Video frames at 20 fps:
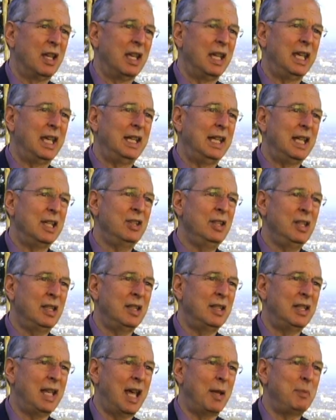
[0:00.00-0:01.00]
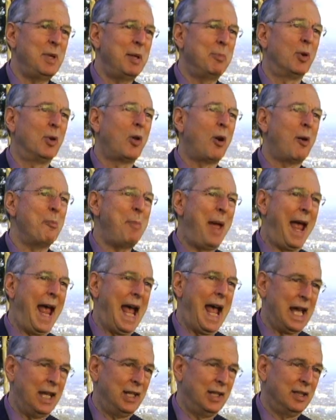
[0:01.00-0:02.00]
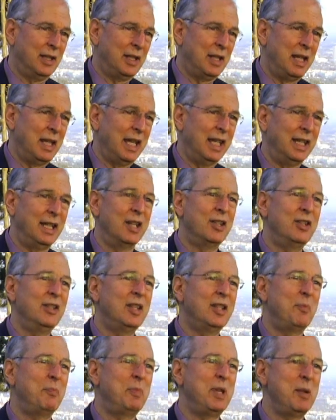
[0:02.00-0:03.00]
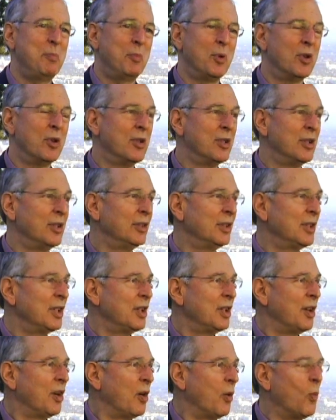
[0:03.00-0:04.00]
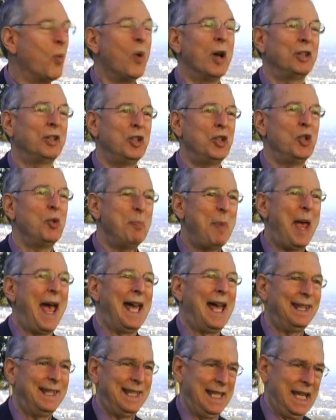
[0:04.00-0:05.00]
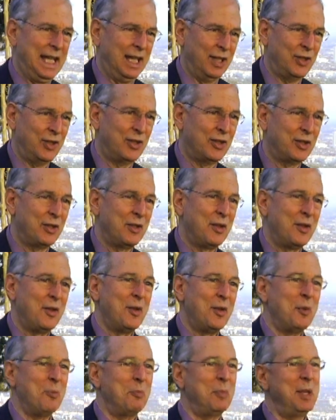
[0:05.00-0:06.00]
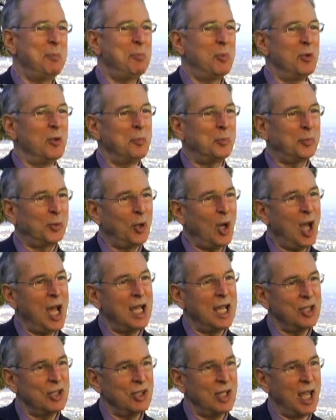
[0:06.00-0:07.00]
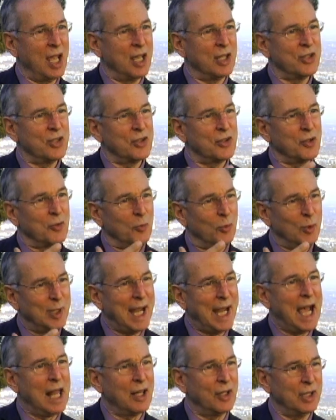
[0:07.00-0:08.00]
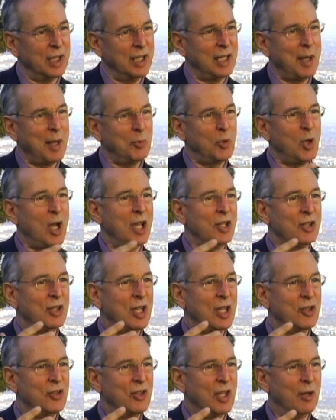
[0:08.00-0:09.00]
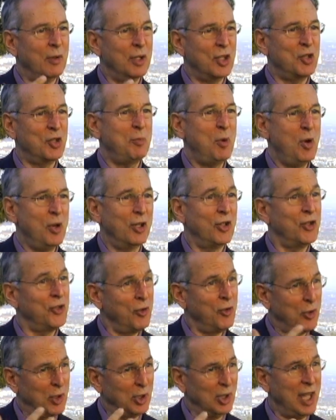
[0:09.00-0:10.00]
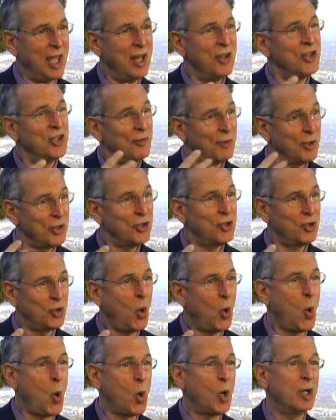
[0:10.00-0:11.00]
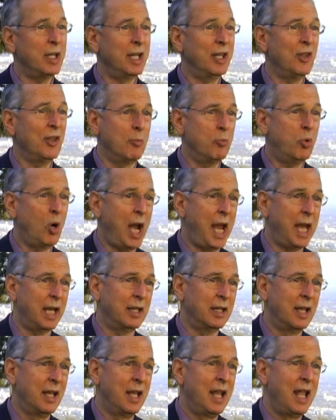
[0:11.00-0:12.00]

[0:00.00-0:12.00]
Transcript: It isn't that people are bad. It isn't that people want to do bad things. People process reality. They process their experience through the lens of what's stored in their brain,